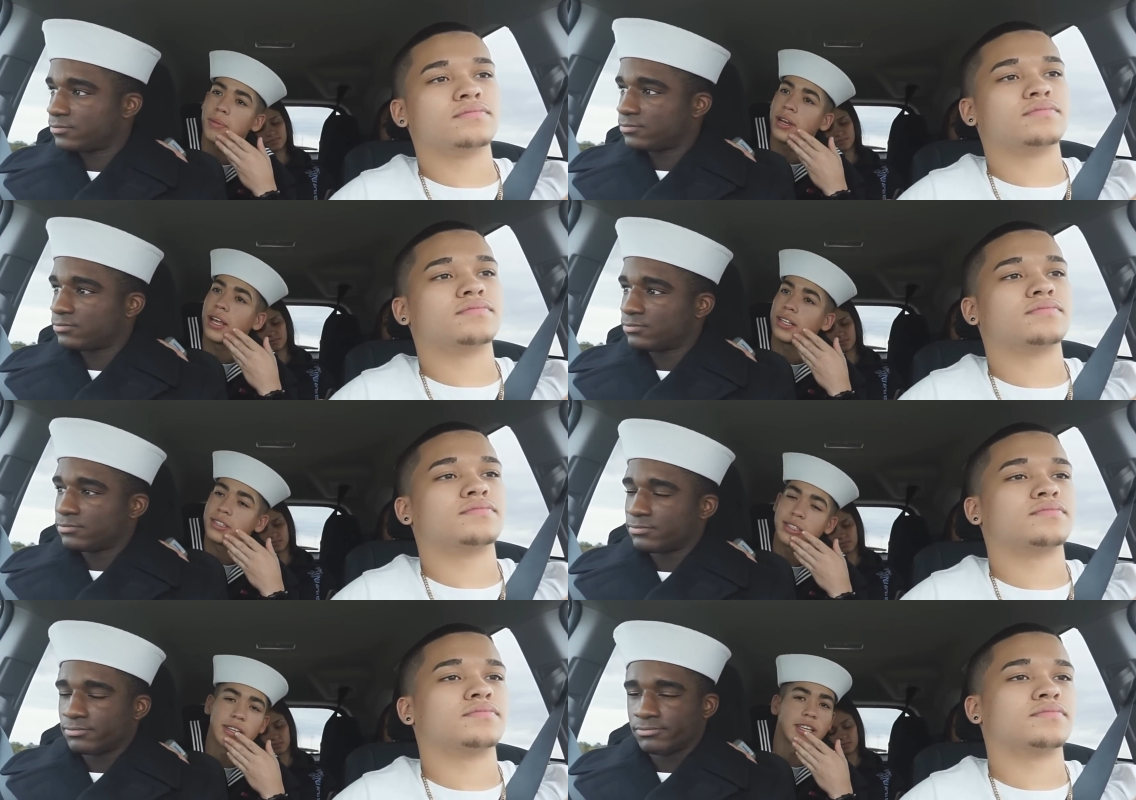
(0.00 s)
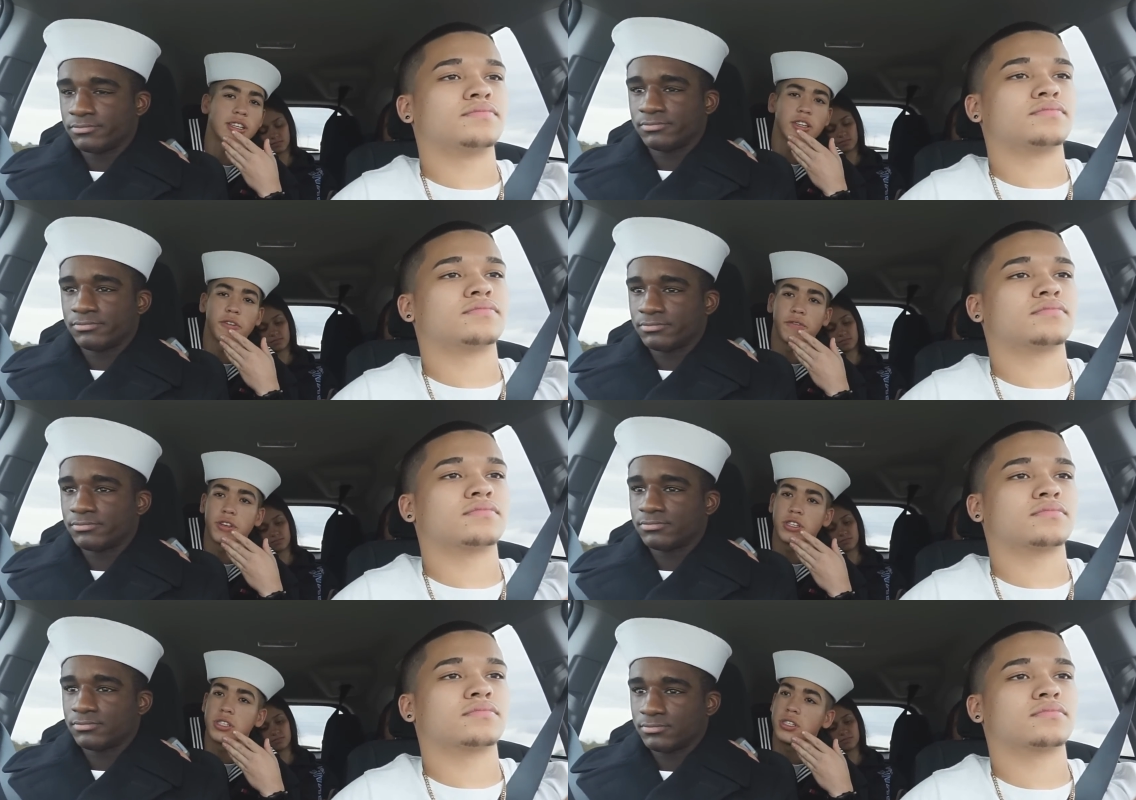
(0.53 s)
Speaker 1: They be like, say your
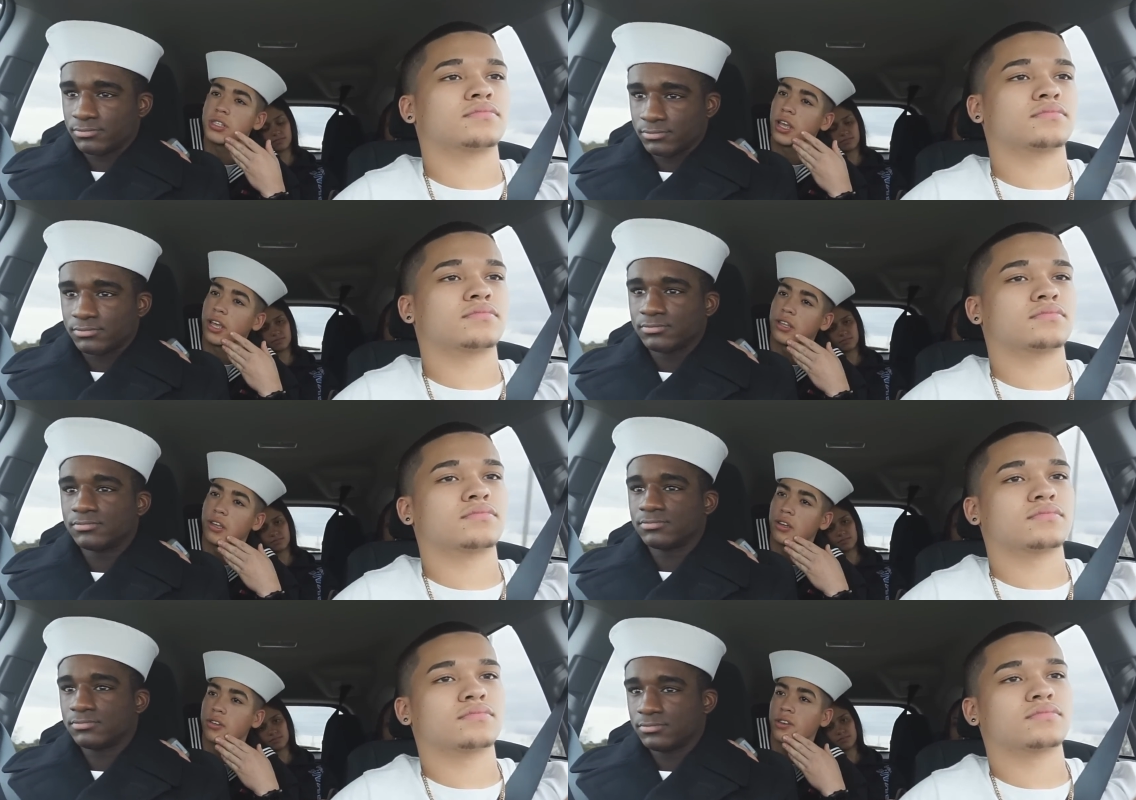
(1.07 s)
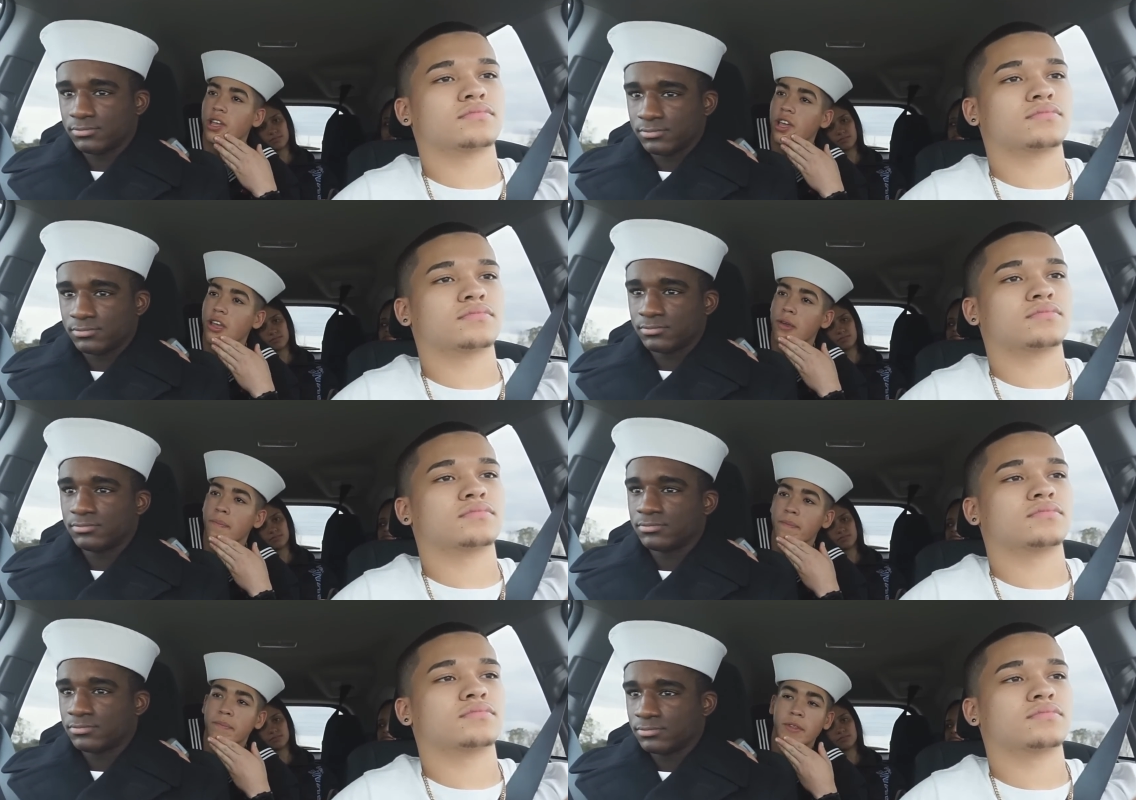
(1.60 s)
division and your
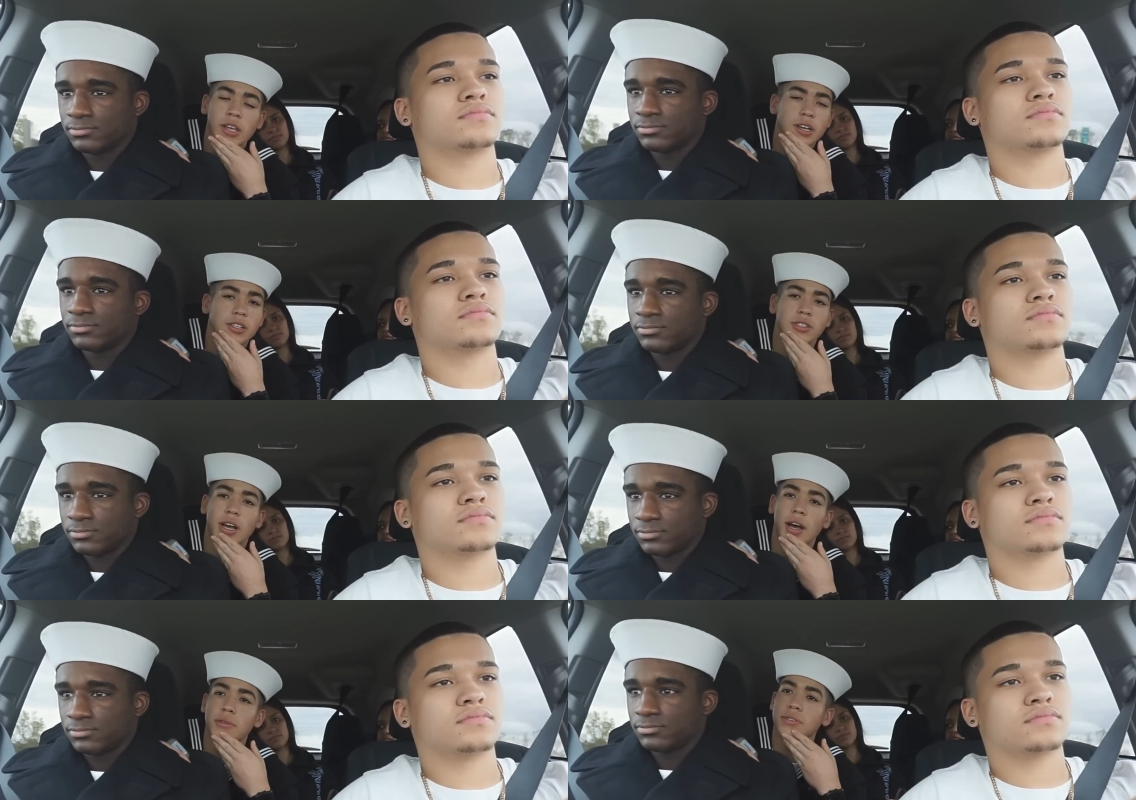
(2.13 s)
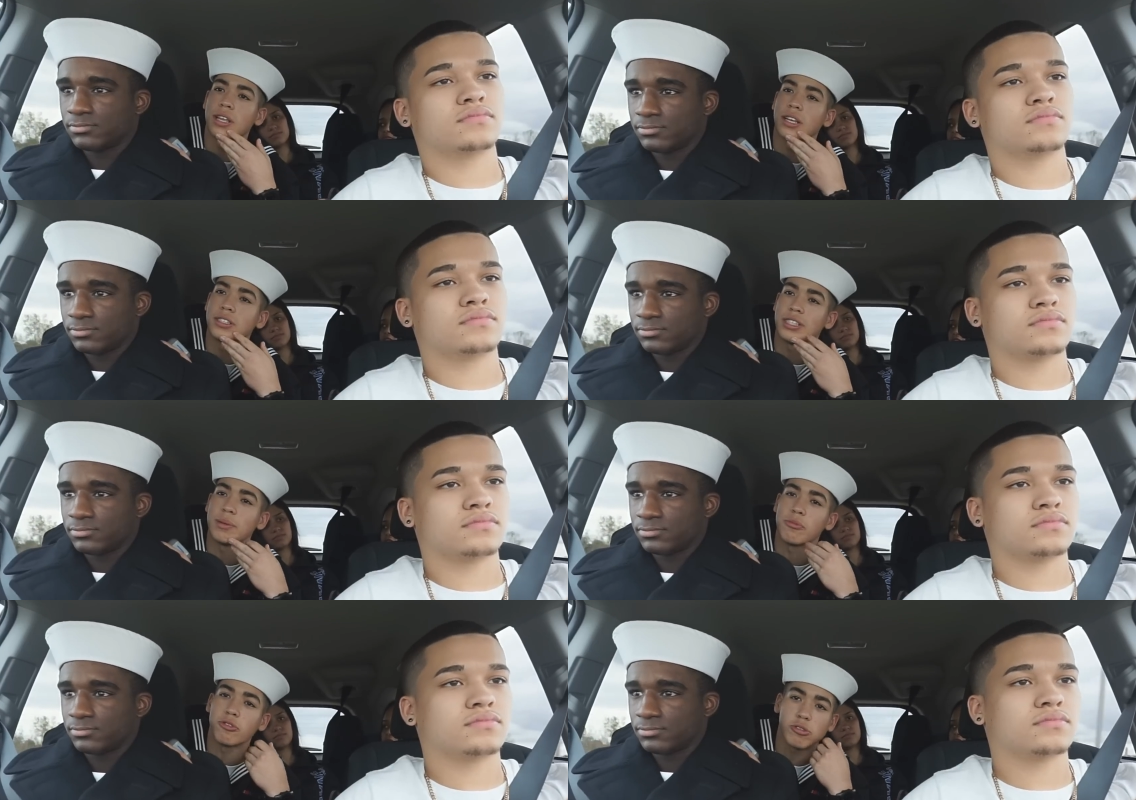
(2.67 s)
name. So I was
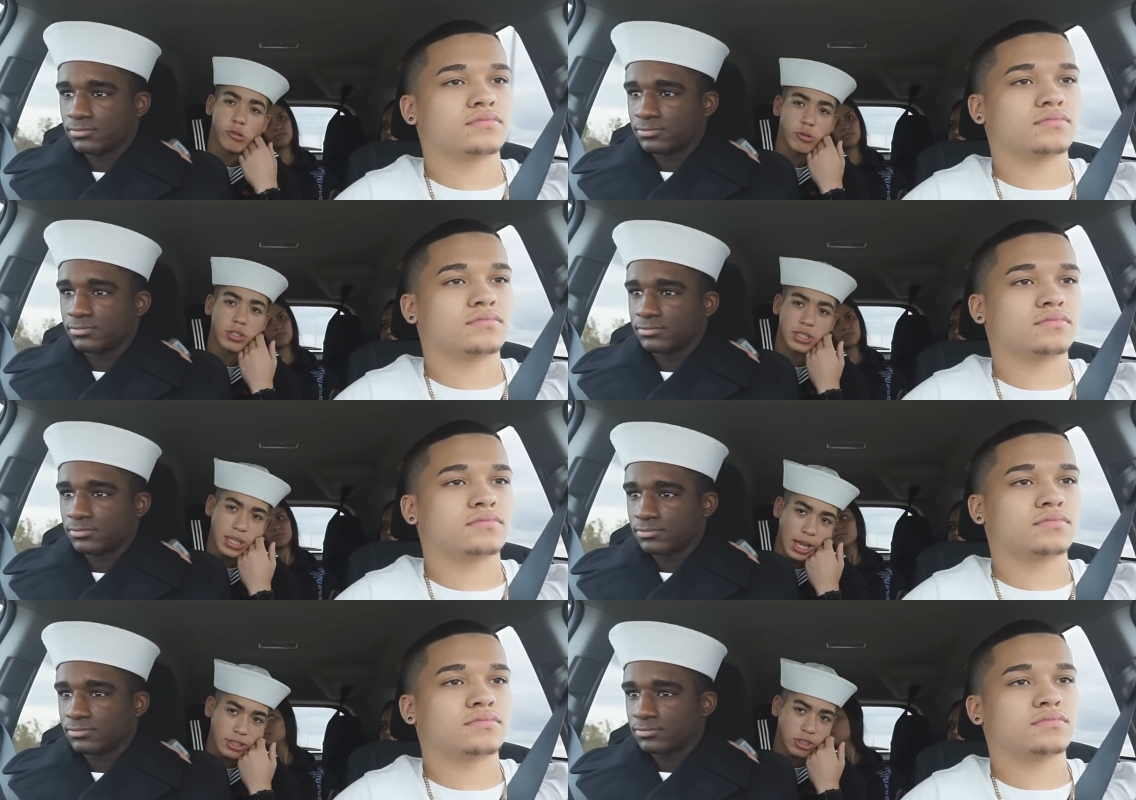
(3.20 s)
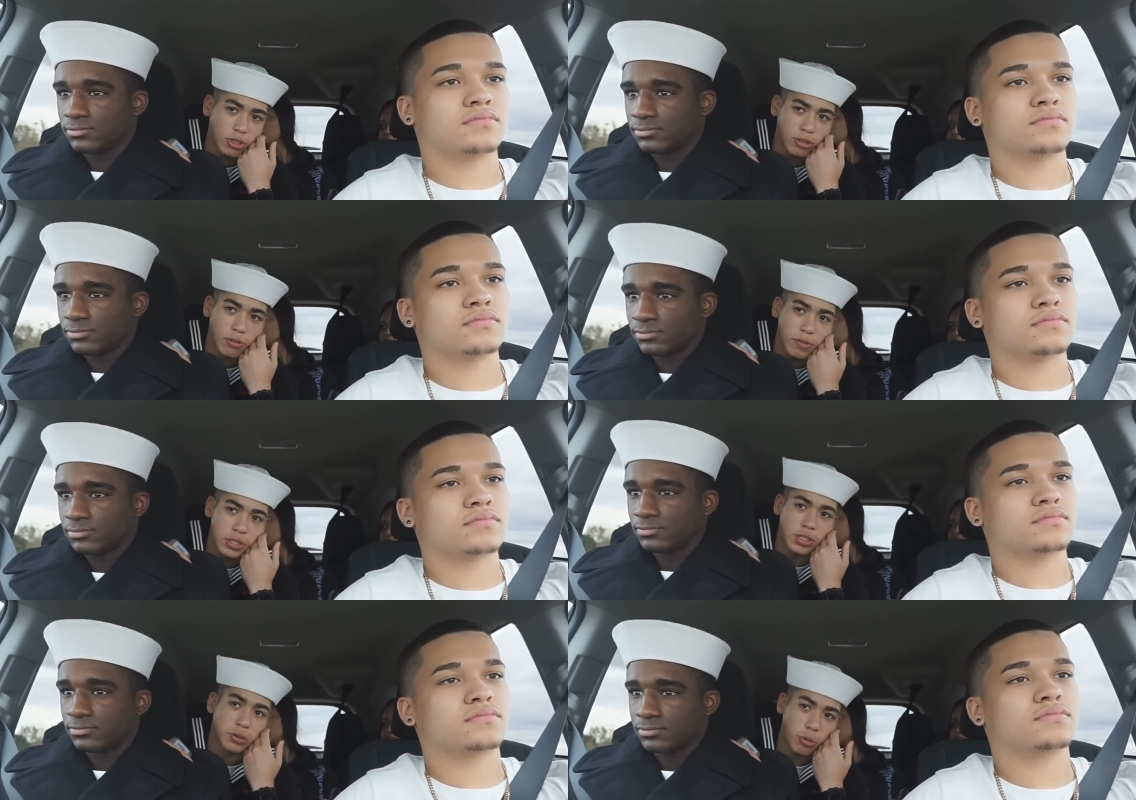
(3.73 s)
like, see, Recruiter
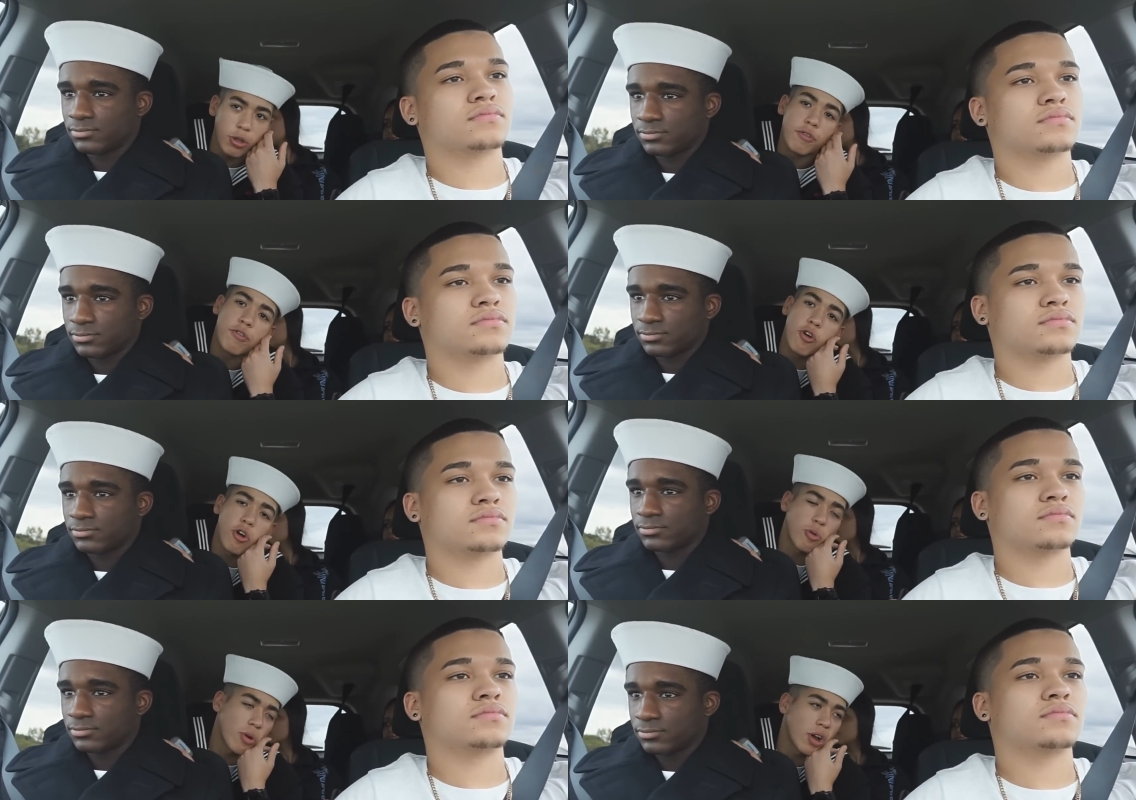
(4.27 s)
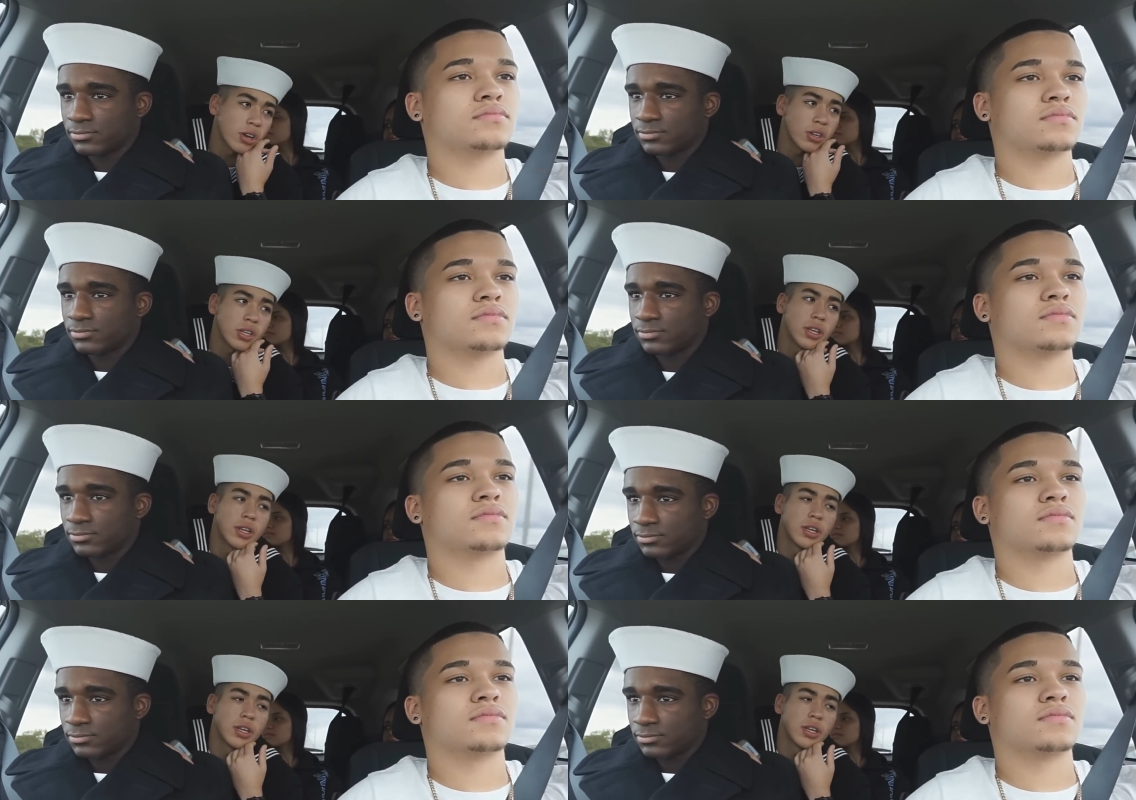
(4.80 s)
Stasio, Division 341.